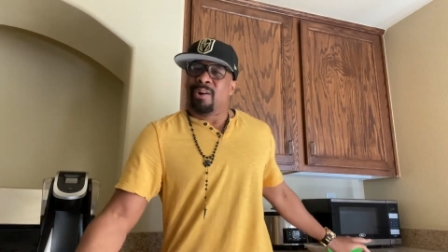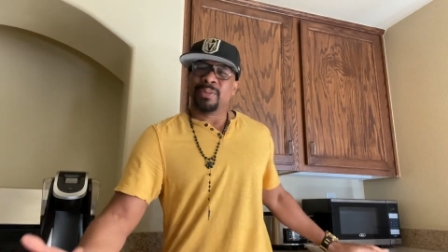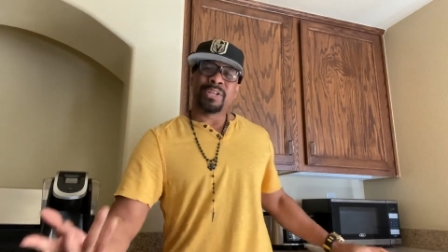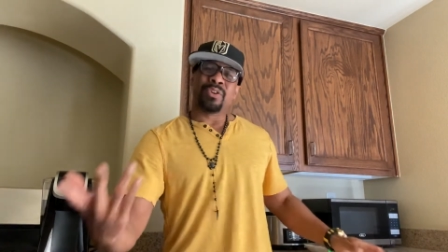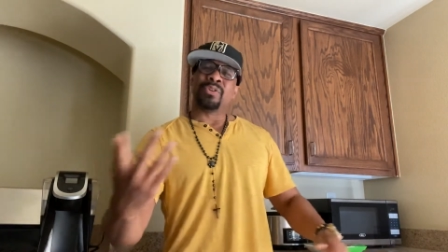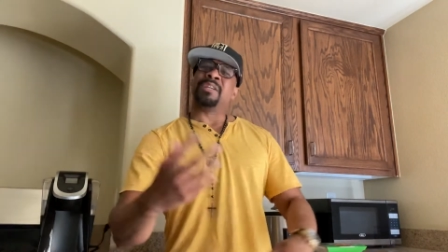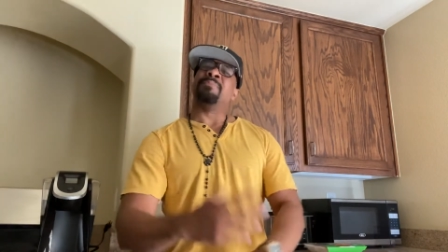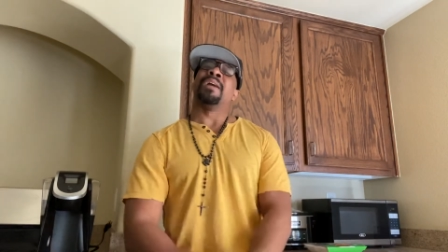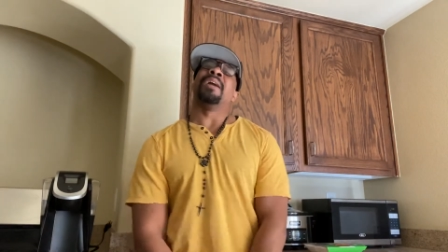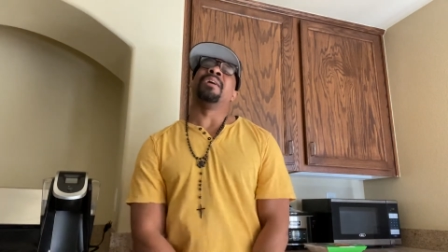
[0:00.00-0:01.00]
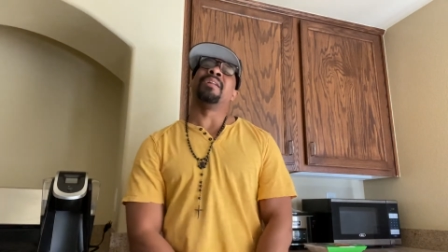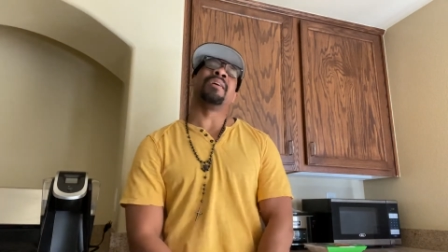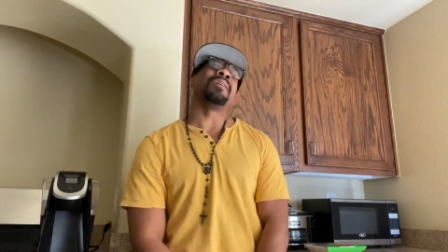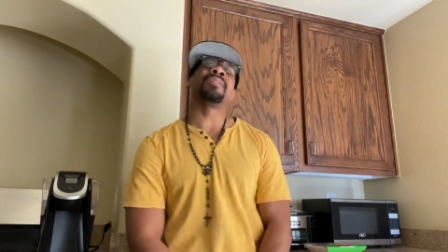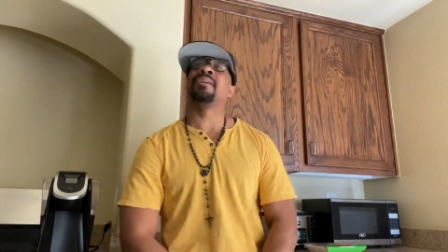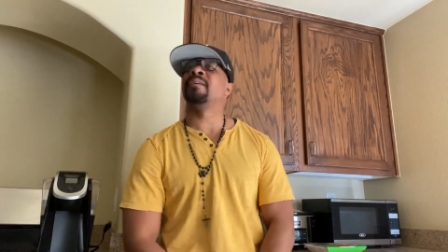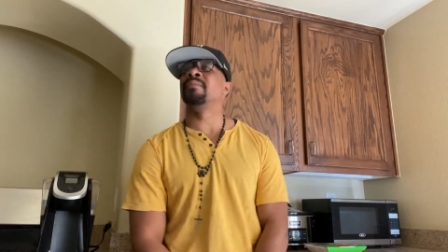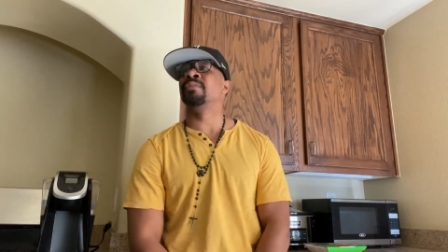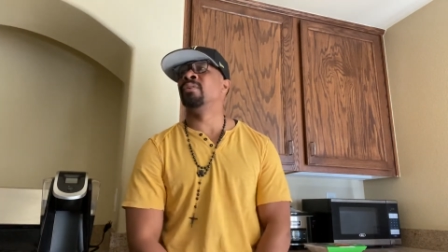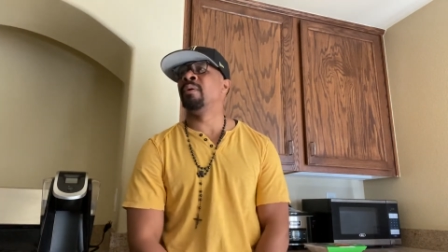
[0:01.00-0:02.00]
What y'all gonna eat, man? I
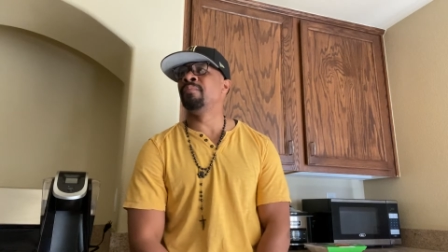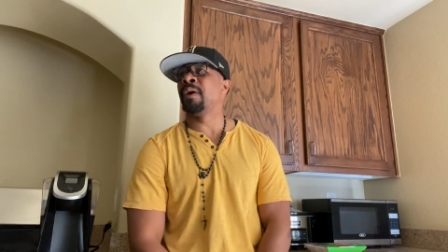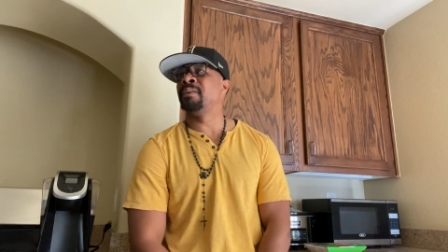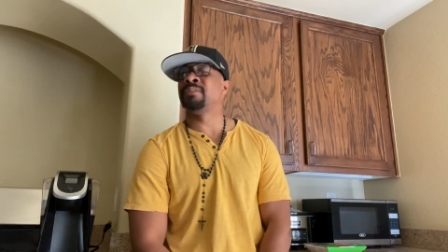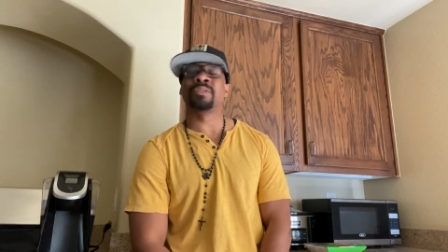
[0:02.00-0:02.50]
don't know. I'm probably just